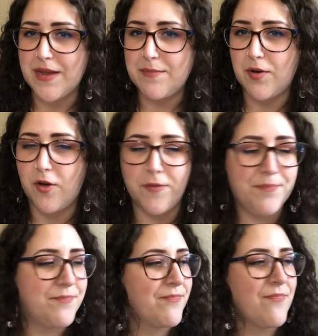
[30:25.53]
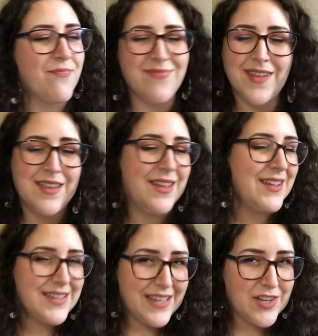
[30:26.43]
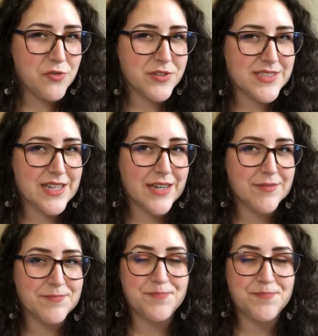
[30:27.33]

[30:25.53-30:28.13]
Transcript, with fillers: people. Interesting.